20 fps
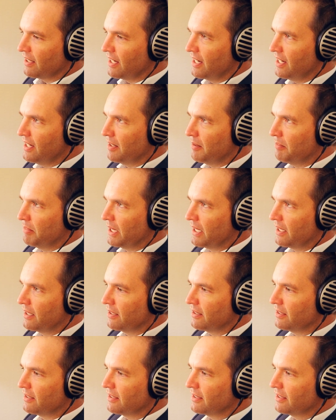to hear
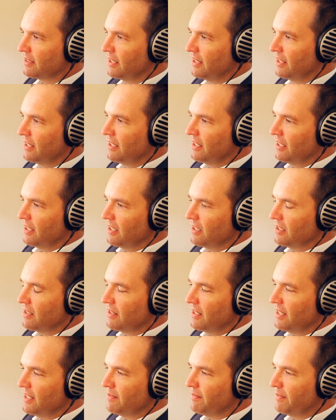because, you
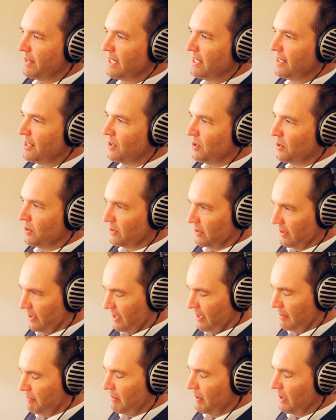know, these vehicles,
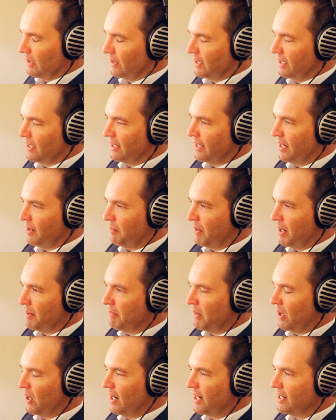looking at that
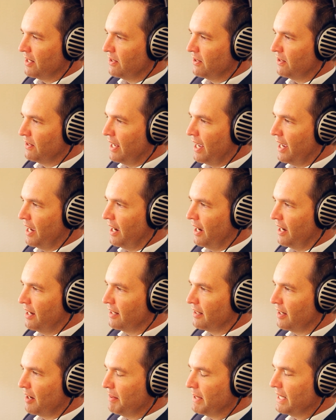one behind you
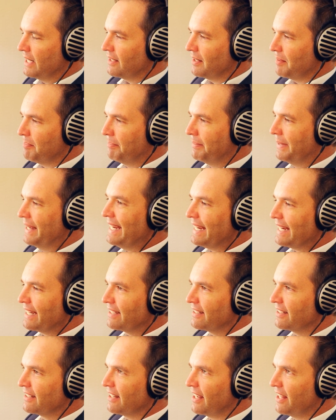now, I mean, it's a
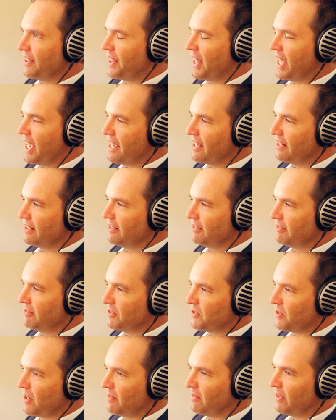beast. And that
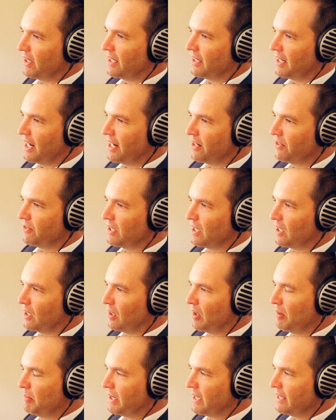traveling at 100
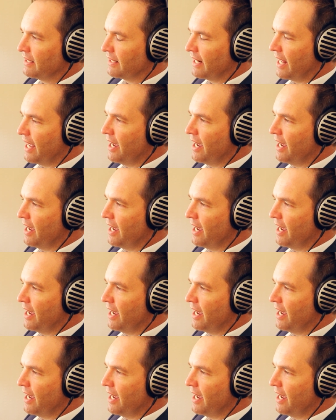kilometers an